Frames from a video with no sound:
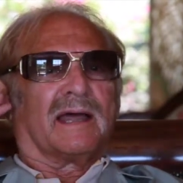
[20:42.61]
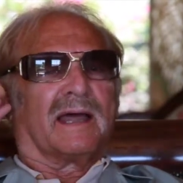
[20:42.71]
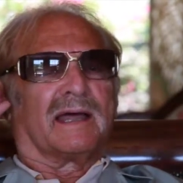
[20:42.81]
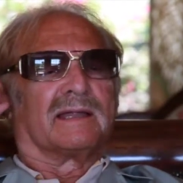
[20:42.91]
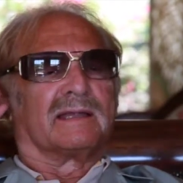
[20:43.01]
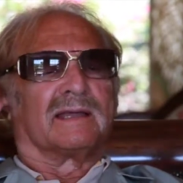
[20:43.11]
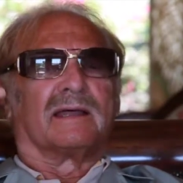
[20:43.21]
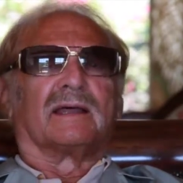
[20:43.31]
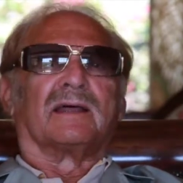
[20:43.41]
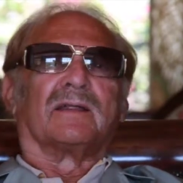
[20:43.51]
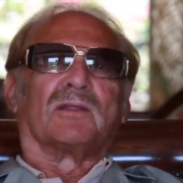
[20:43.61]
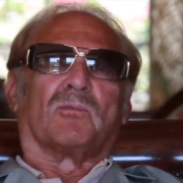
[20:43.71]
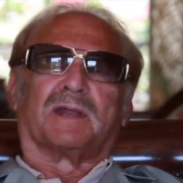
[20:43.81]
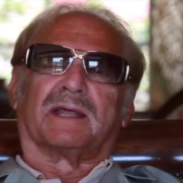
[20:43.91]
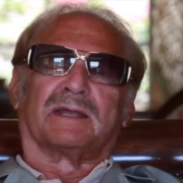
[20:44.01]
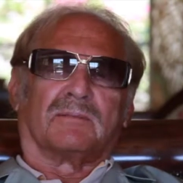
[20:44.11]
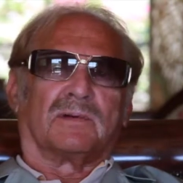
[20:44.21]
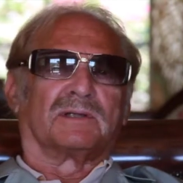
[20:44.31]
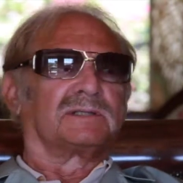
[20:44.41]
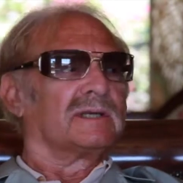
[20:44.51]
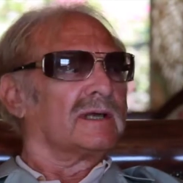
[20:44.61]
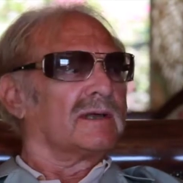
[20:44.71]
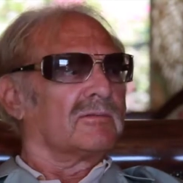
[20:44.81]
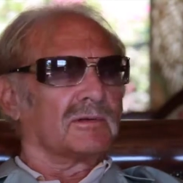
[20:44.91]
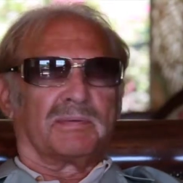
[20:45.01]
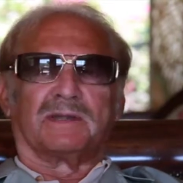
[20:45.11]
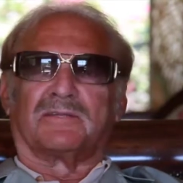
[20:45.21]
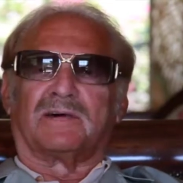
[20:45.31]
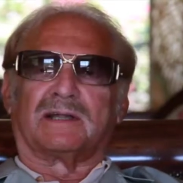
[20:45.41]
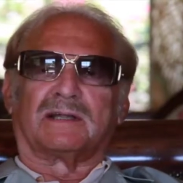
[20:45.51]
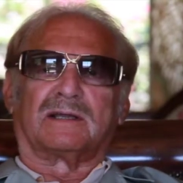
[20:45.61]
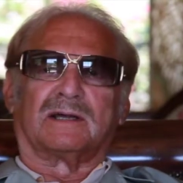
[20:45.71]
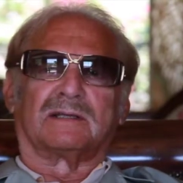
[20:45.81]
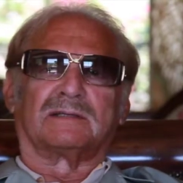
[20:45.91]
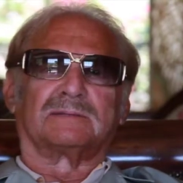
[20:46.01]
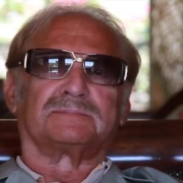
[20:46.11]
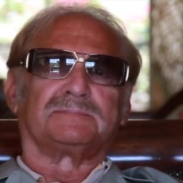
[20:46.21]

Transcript: and the winning numbers would be the final cut.